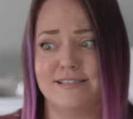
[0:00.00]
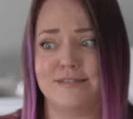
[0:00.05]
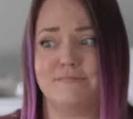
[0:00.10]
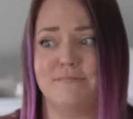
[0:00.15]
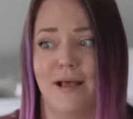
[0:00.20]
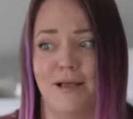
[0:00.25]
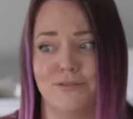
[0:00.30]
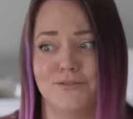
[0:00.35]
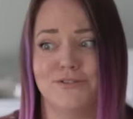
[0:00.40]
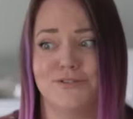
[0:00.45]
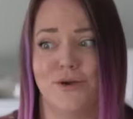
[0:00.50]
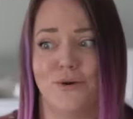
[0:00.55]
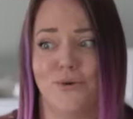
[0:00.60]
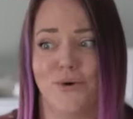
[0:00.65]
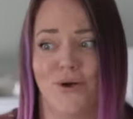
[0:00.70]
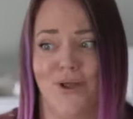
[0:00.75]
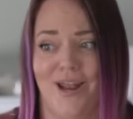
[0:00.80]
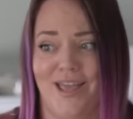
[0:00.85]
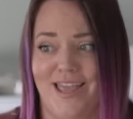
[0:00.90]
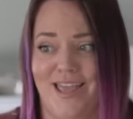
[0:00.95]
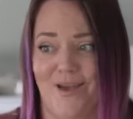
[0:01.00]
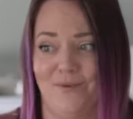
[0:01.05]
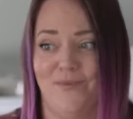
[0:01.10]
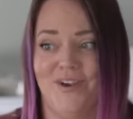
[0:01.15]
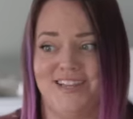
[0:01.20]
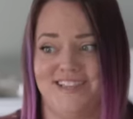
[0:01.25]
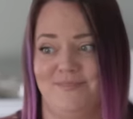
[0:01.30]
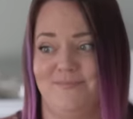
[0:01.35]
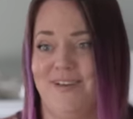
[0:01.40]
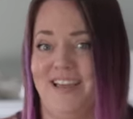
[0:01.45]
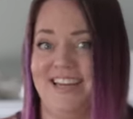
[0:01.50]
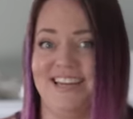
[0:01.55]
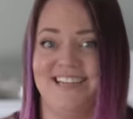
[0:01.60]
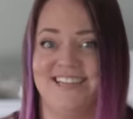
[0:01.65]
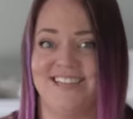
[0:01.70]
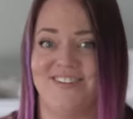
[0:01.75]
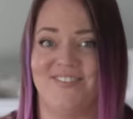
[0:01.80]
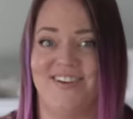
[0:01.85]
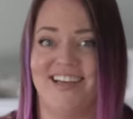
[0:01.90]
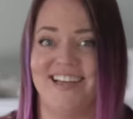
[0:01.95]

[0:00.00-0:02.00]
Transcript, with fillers: smells so good. I can't wait to bite into